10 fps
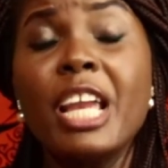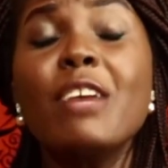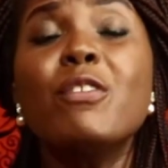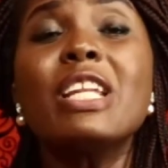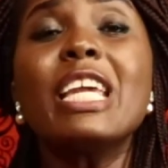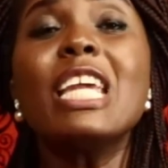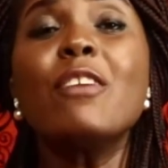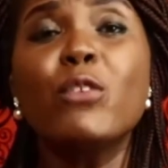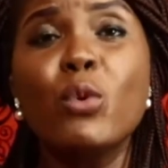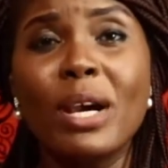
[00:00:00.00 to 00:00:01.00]
even
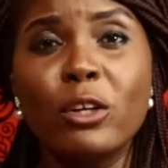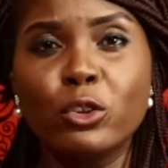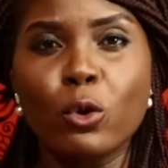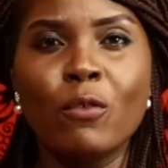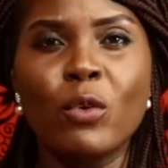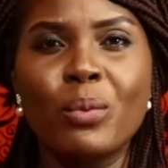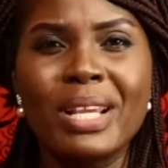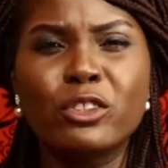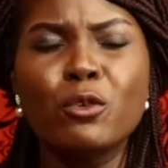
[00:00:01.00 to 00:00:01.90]
if you are not overweight,